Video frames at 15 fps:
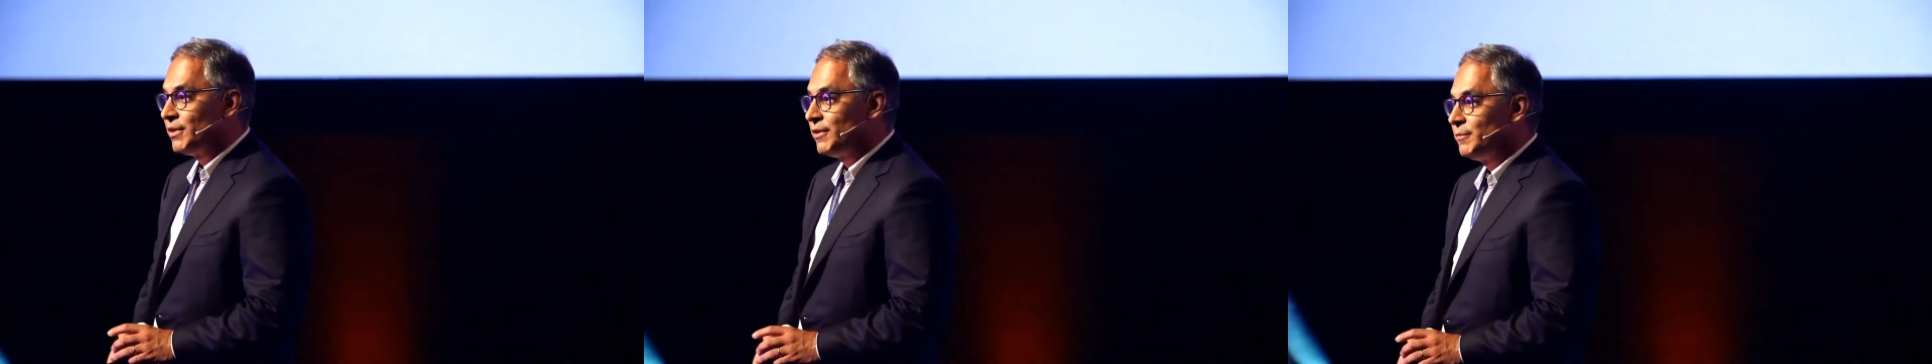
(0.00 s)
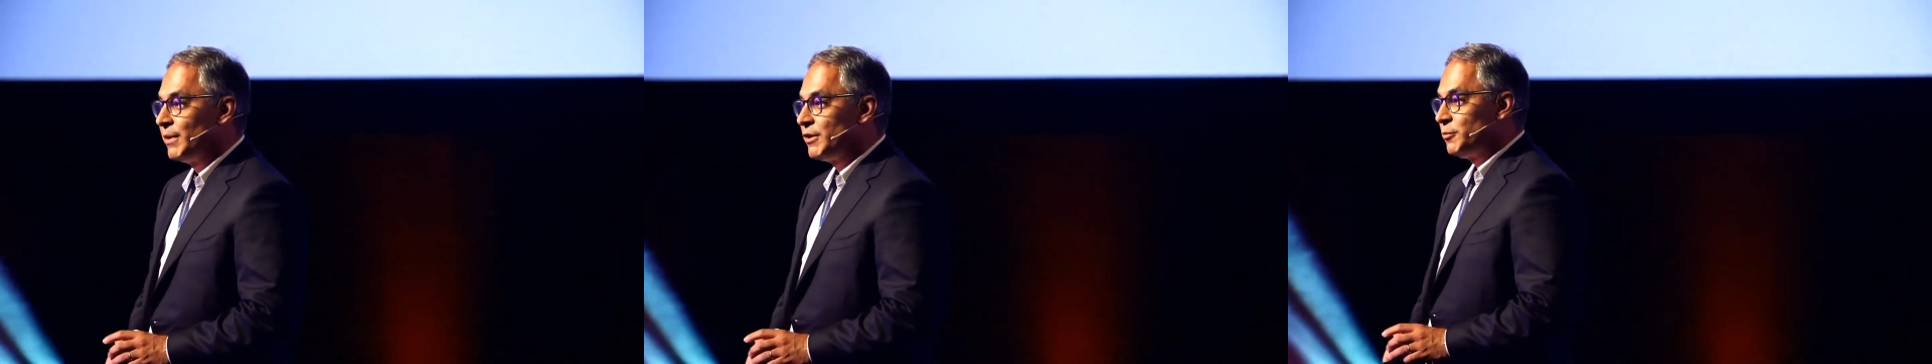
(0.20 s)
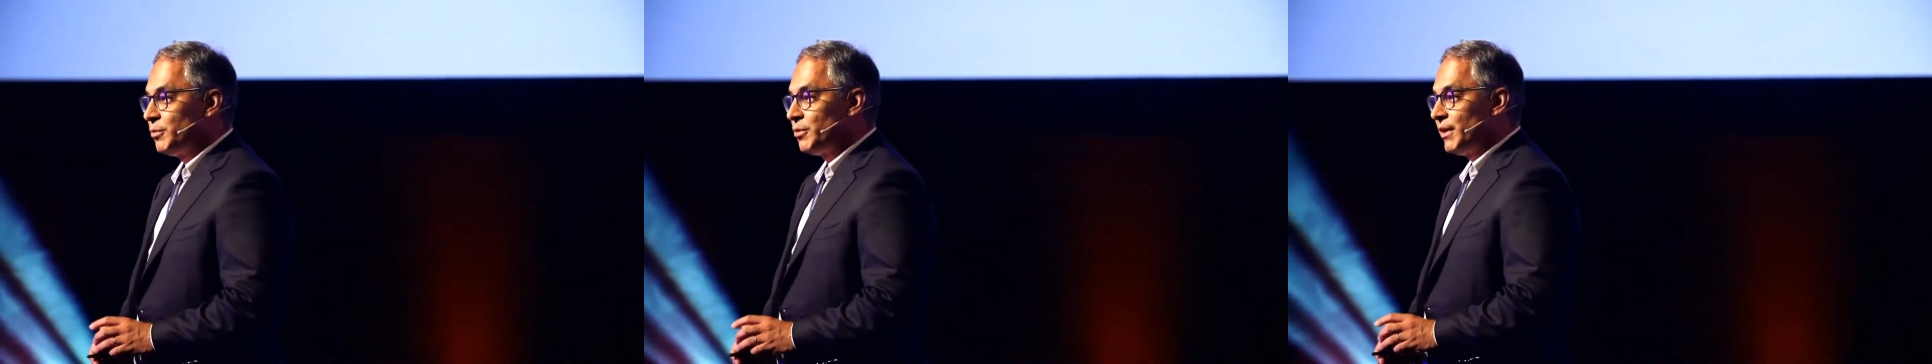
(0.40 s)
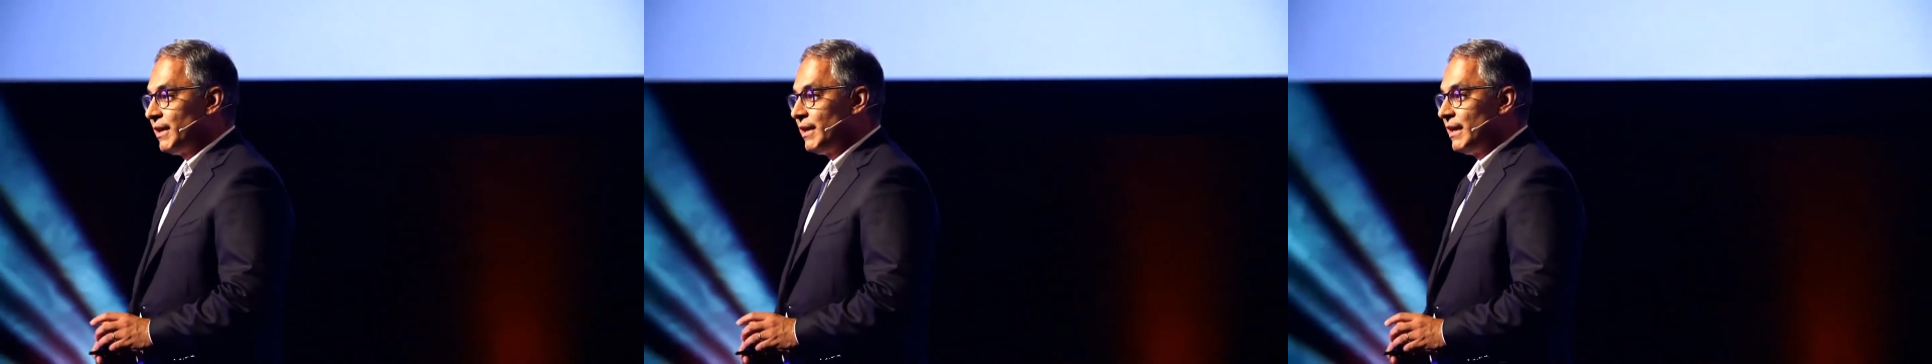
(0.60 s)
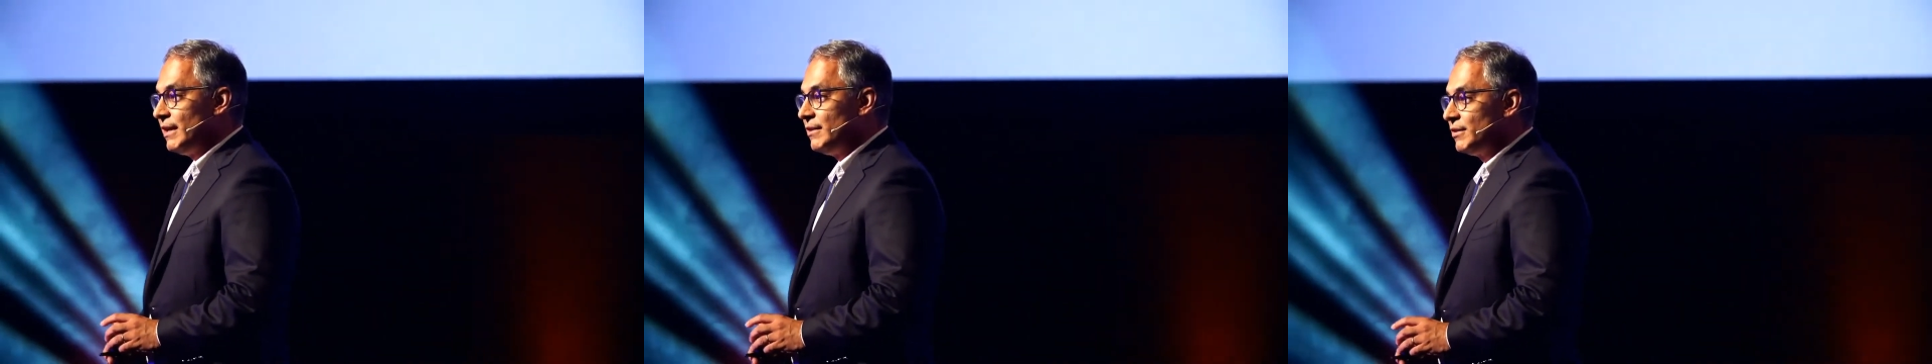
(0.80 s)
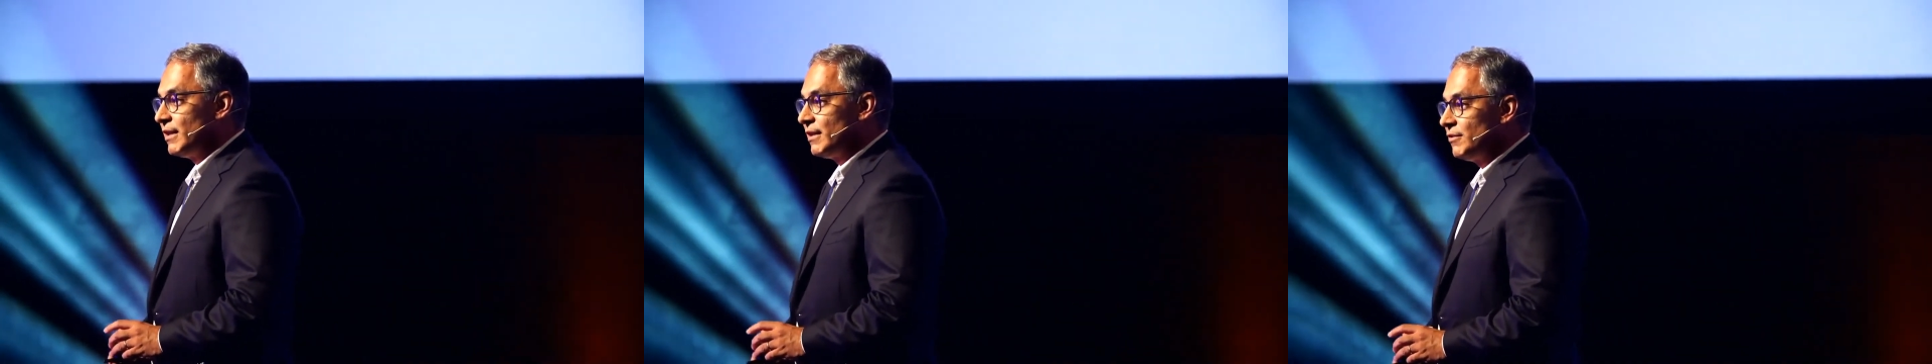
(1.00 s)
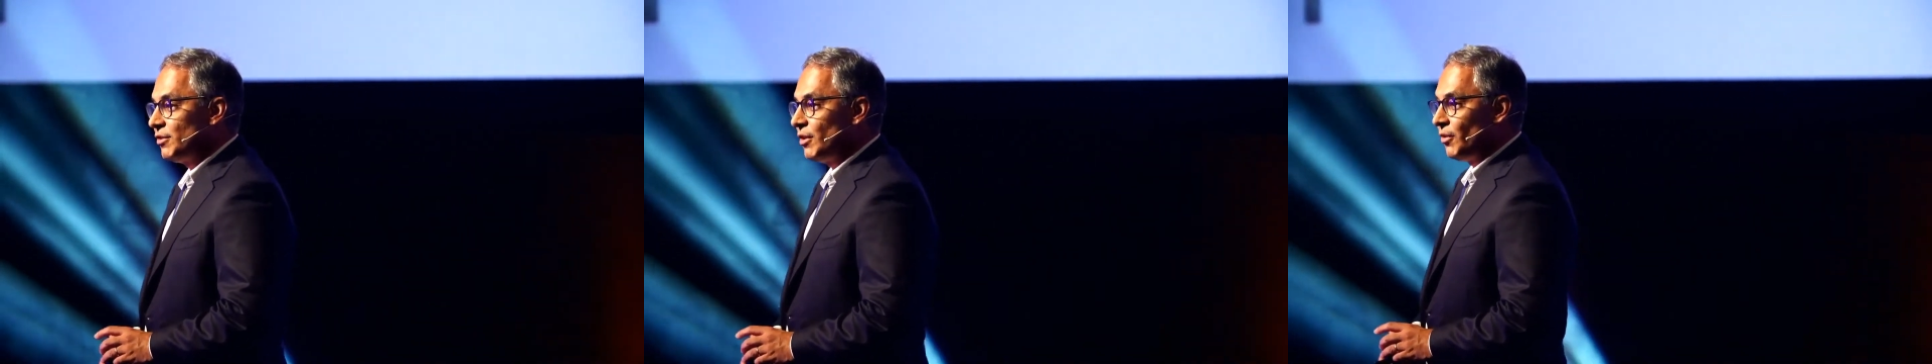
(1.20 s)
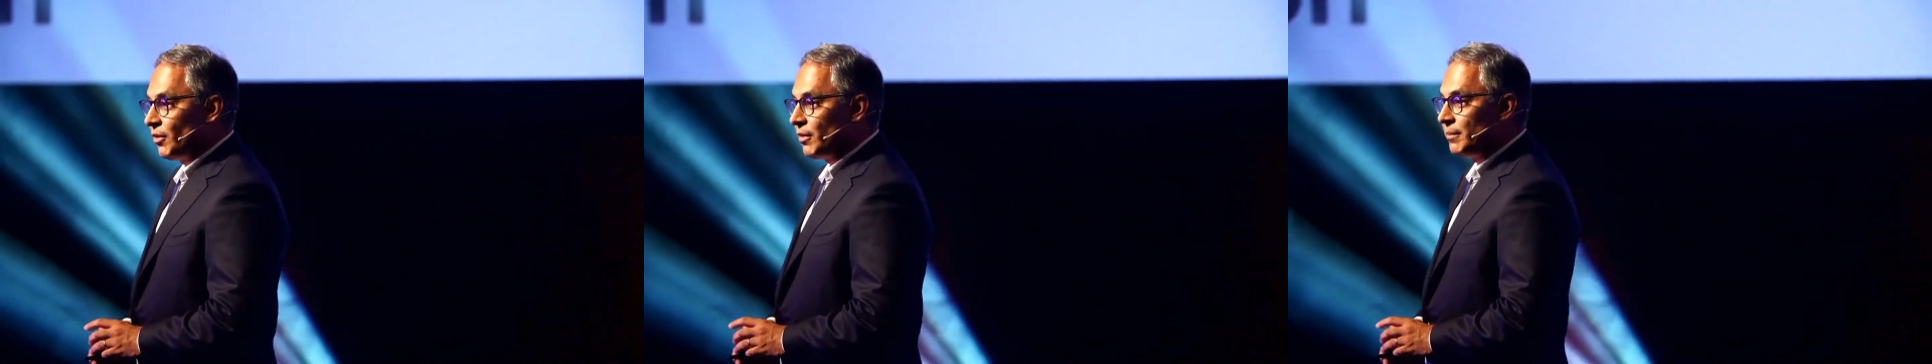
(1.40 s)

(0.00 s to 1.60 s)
much more engaging, and so on.